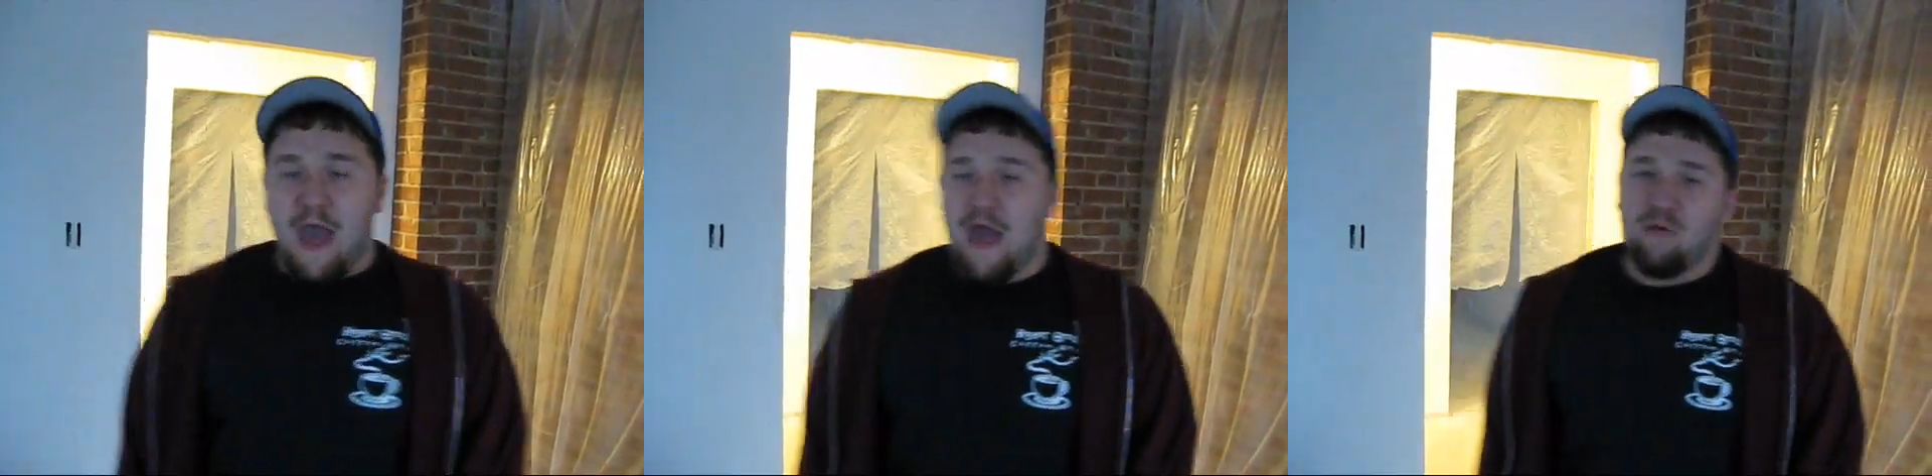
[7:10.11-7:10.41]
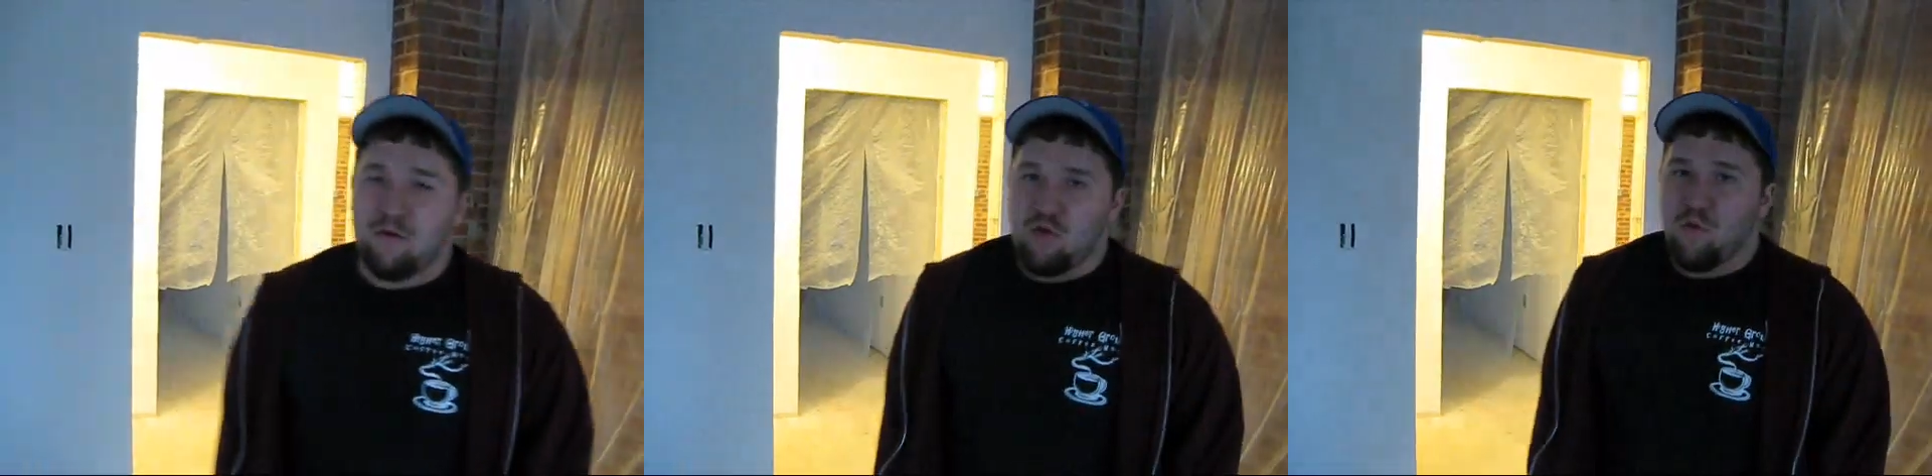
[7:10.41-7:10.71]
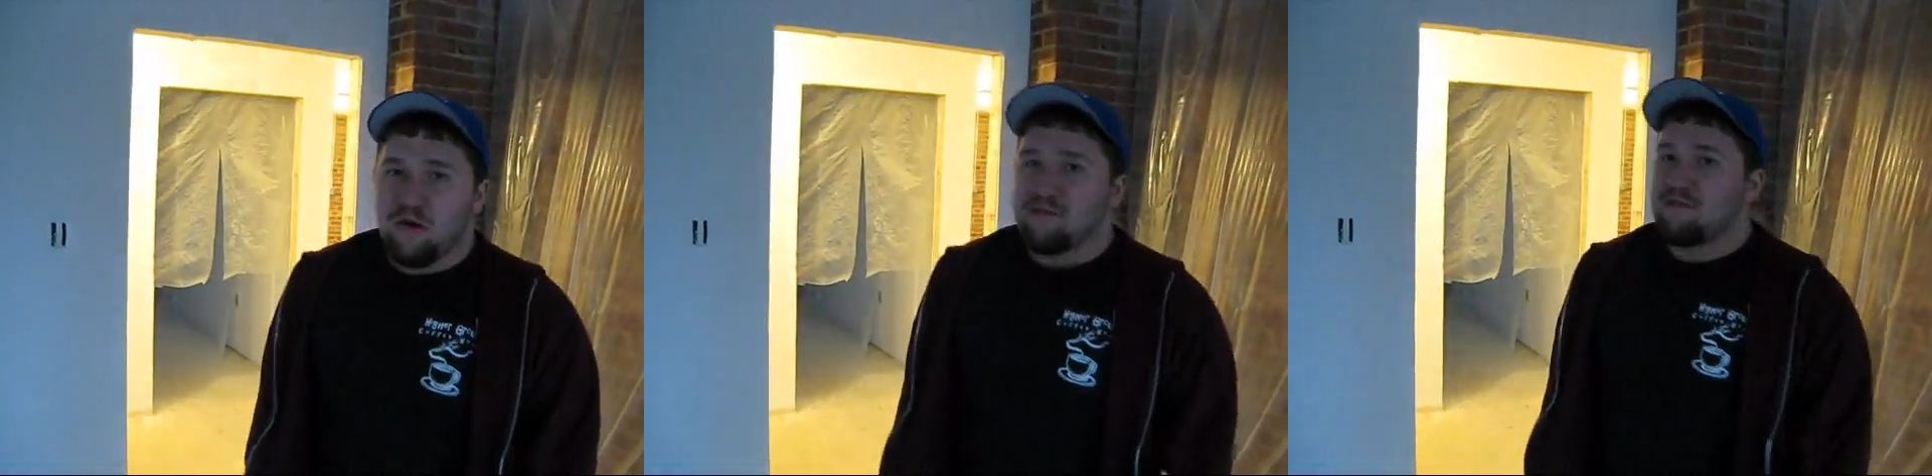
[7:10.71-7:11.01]
and when you
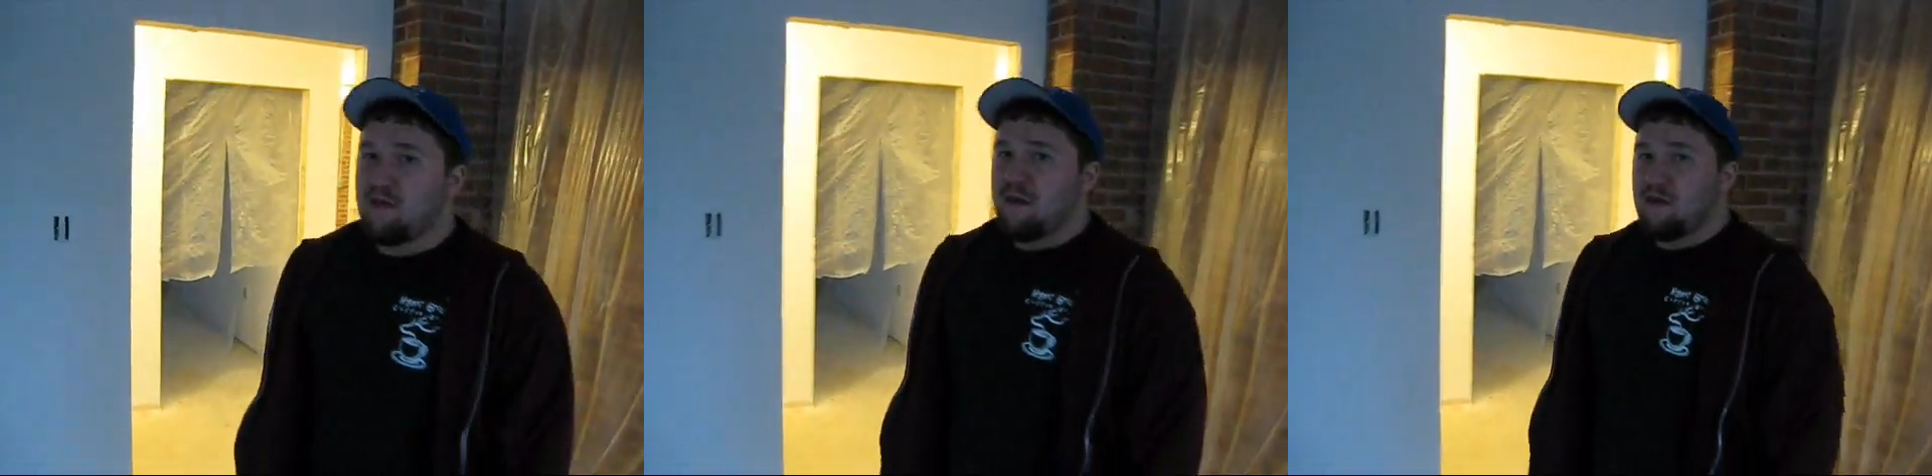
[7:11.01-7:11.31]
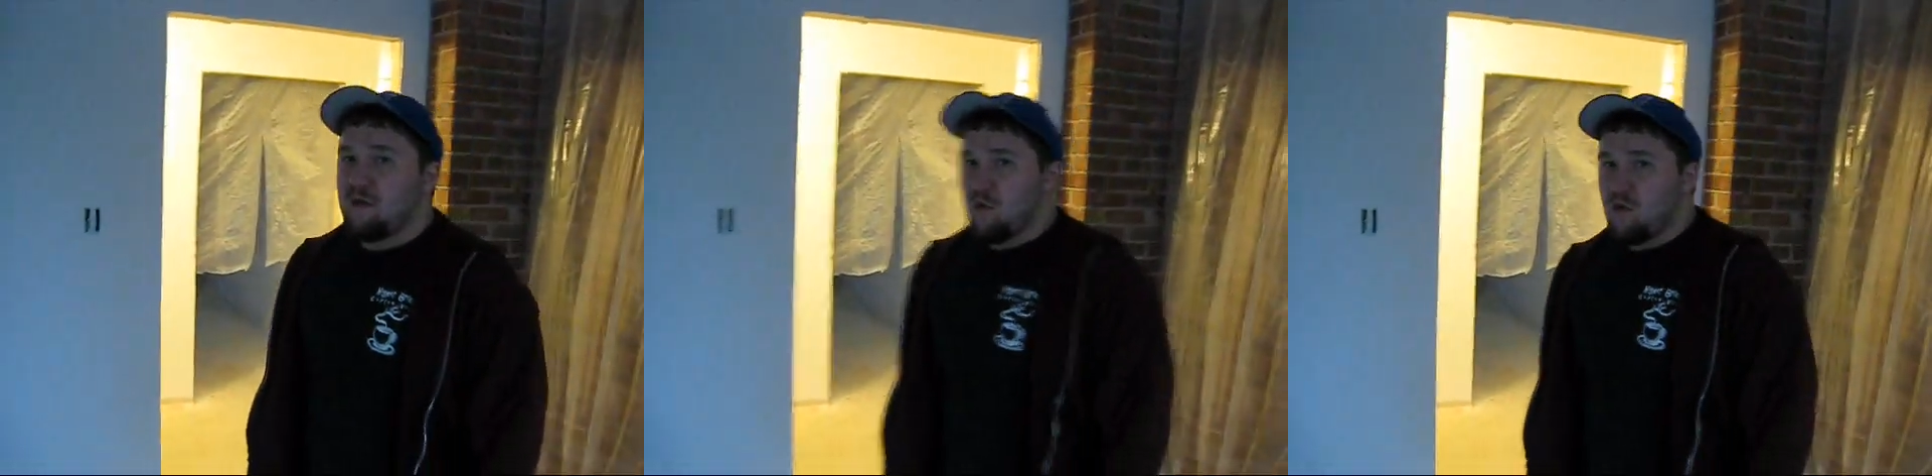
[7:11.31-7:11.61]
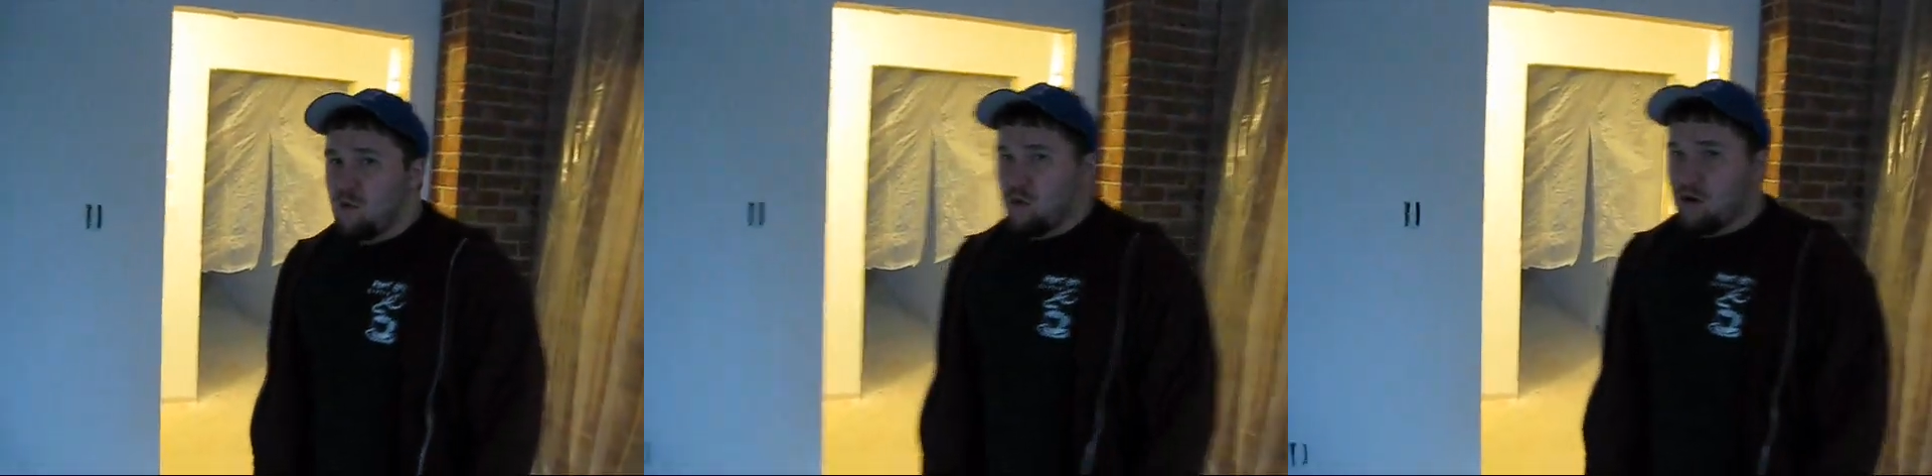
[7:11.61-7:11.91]
want to study
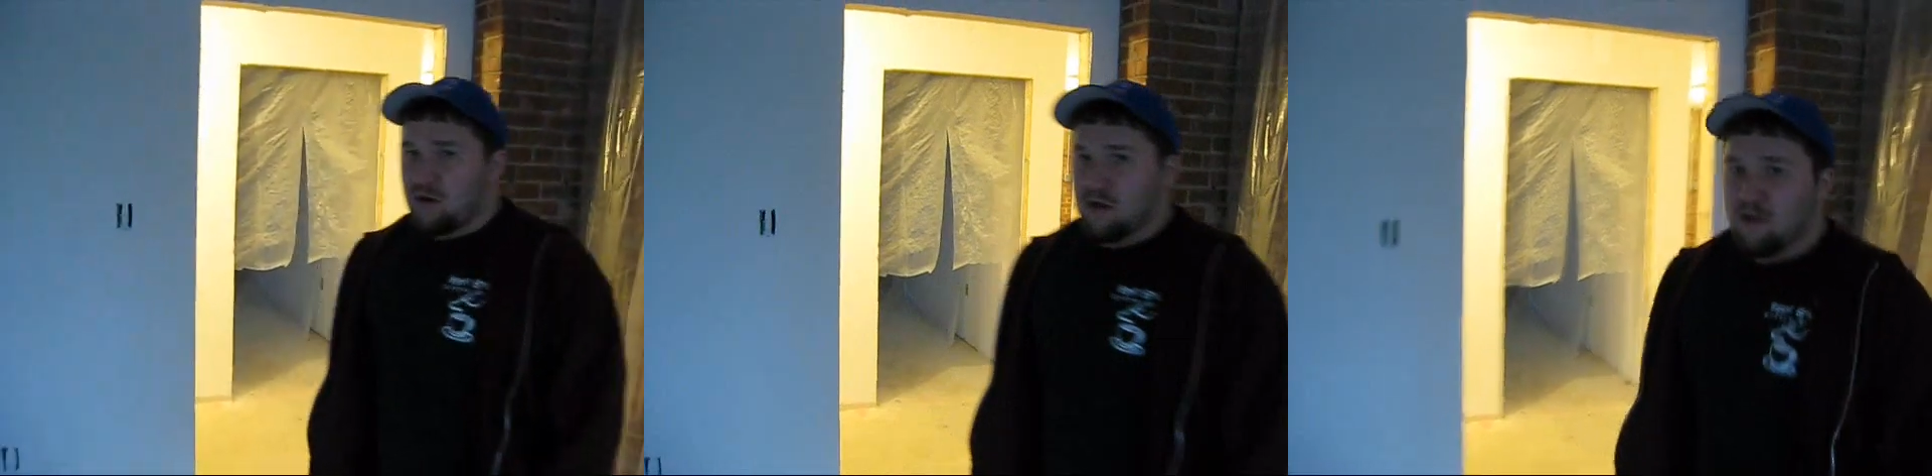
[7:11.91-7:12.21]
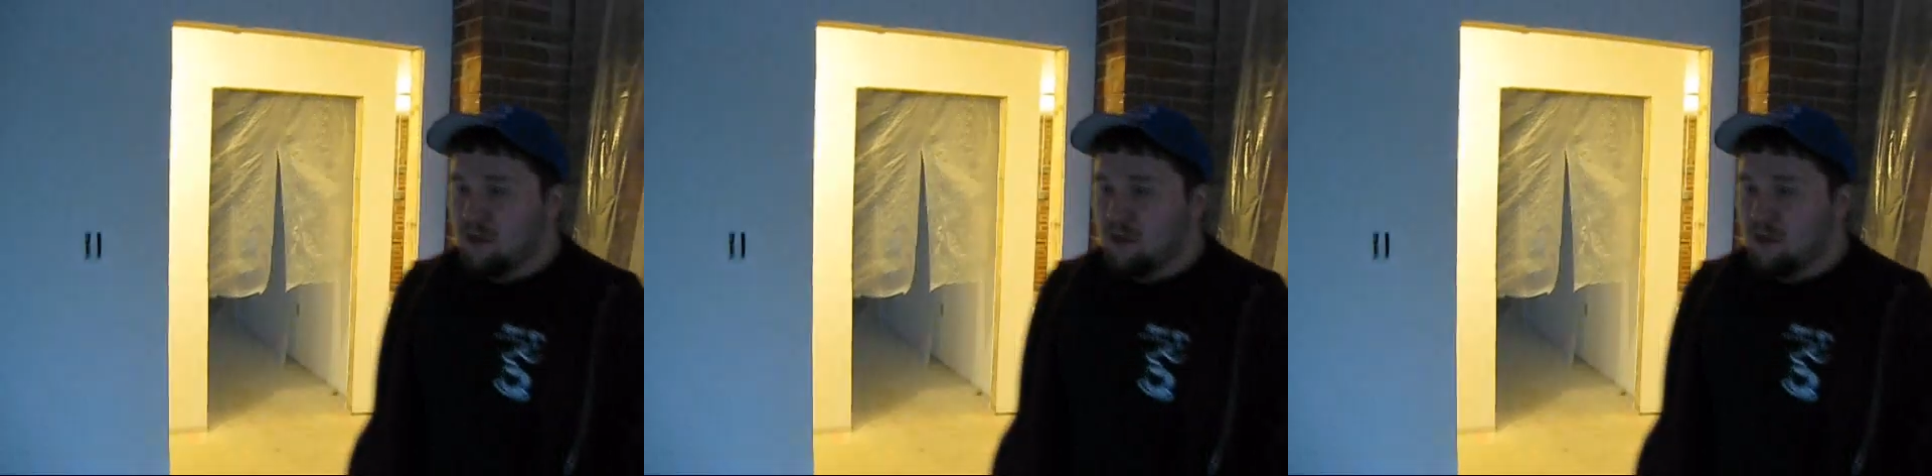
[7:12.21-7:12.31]
or work,